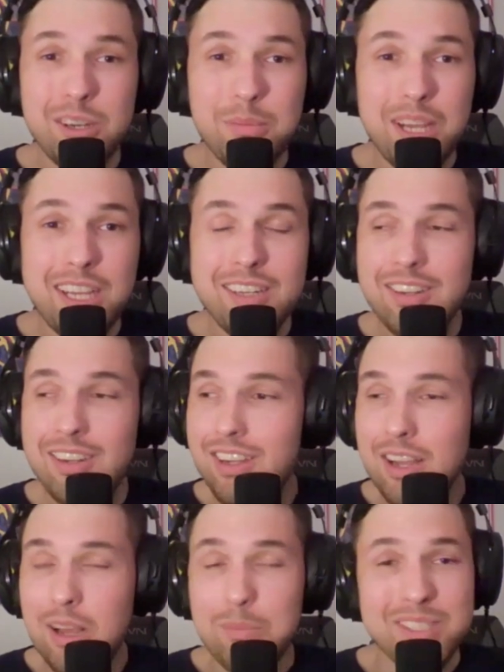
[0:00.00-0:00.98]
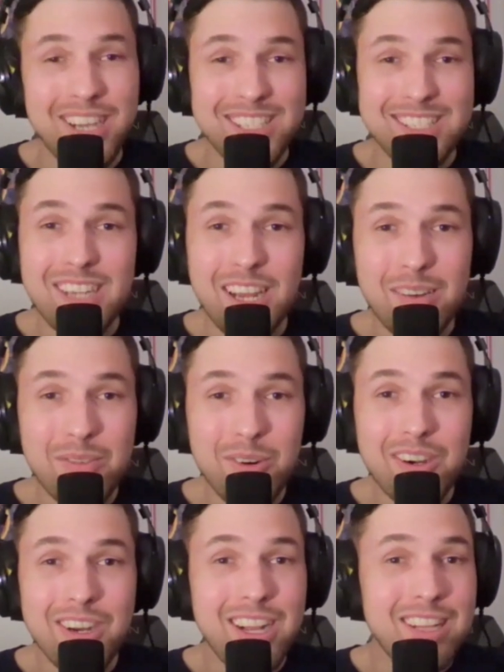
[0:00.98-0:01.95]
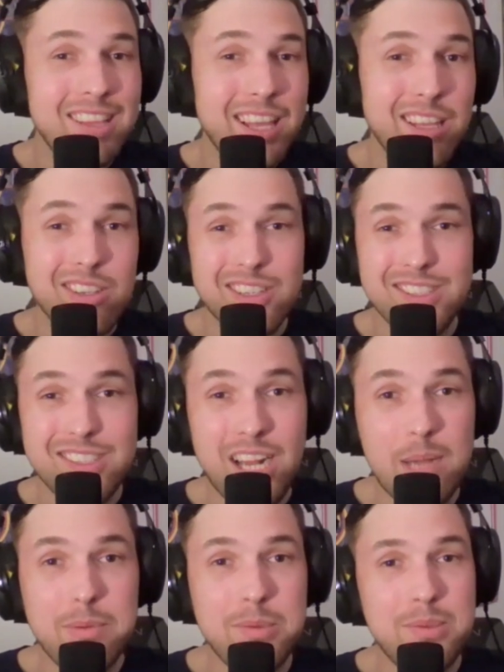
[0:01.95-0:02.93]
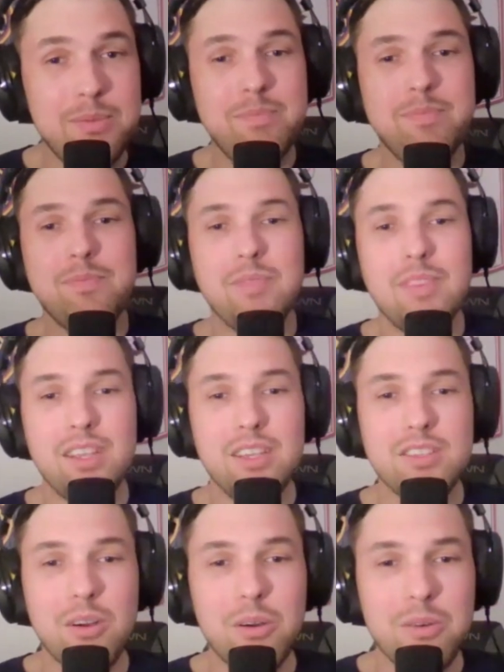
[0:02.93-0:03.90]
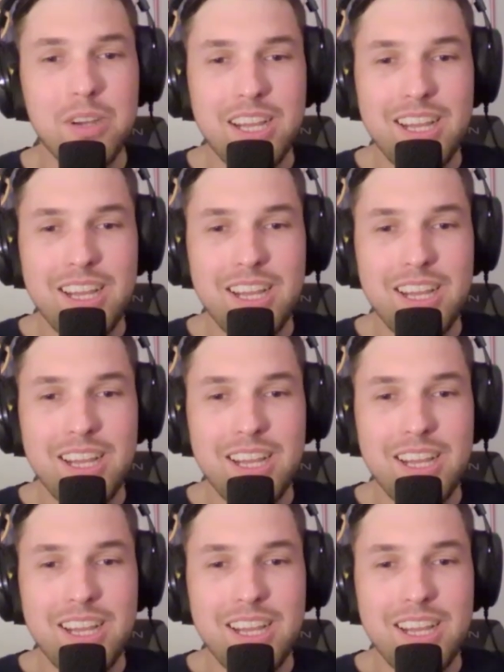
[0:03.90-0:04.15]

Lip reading: year, man, besides Denver, they look unstoppable. So